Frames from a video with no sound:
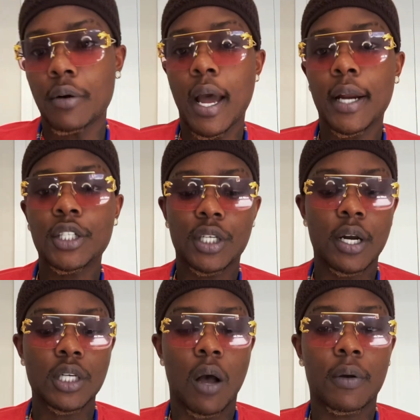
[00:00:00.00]
90
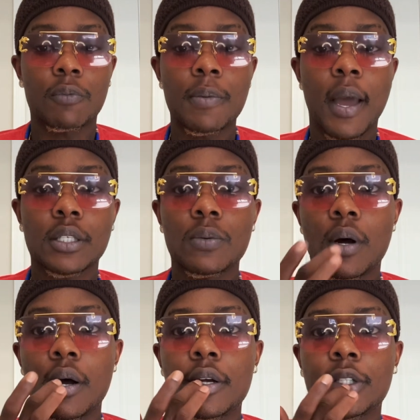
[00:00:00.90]
shares, y'all. Can we make it to
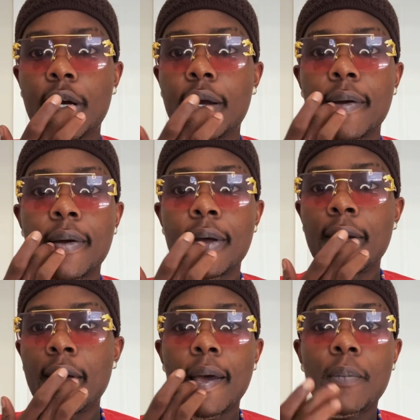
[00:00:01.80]
100?
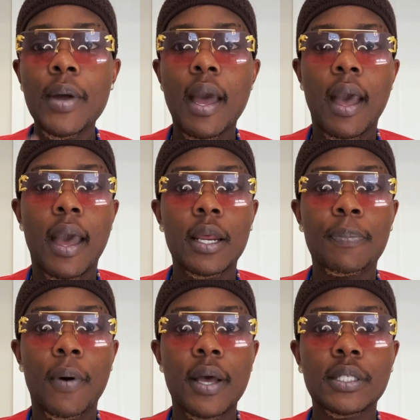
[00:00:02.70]
And we at
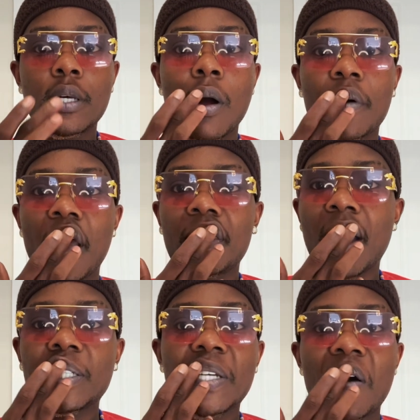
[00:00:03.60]
80.0K
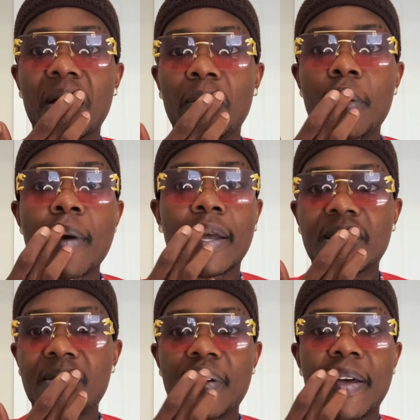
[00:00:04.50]
likes, y'all. Can we make it
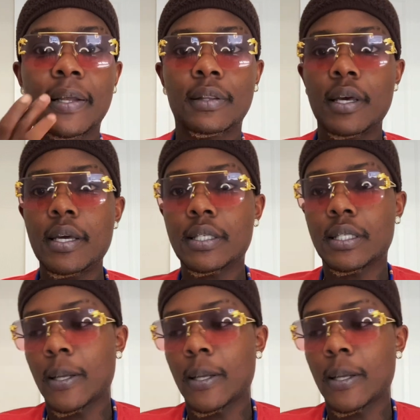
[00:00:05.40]
to at least